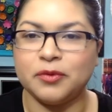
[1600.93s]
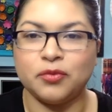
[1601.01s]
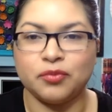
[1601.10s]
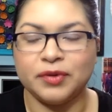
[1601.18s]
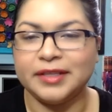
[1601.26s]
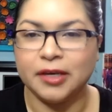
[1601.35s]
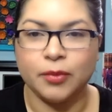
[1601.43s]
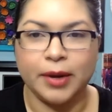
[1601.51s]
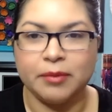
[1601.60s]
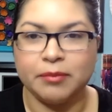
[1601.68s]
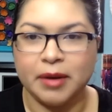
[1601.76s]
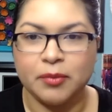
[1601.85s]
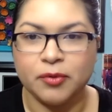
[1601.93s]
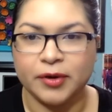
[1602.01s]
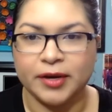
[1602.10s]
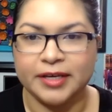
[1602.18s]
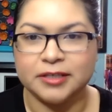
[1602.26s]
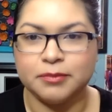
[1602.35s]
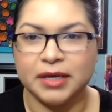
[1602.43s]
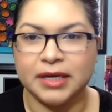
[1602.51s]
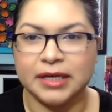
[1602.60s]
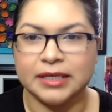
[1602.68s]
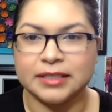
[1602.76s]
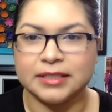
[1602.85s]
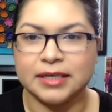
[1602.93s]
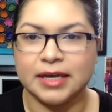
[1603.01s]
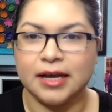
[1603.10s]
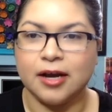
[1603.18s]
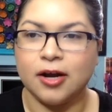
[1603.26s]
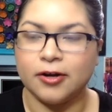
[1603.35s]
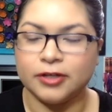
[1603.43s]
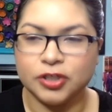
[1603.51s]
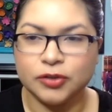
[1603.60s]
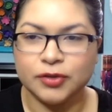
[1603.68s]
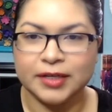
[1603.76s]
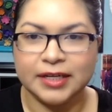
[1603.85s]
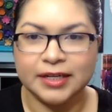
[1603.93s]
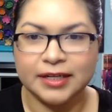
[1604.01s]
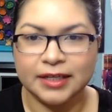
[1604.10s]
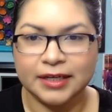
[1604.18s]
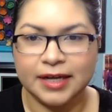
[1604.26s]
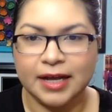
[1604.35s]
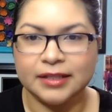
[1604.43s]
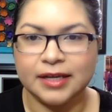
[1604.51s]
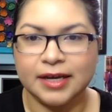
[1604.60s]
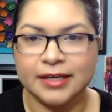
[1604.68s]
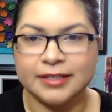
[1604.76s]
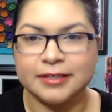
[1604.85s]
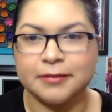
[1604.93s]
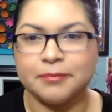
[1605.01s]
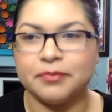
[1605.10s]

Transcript: really great memories because our children need a lot of allies.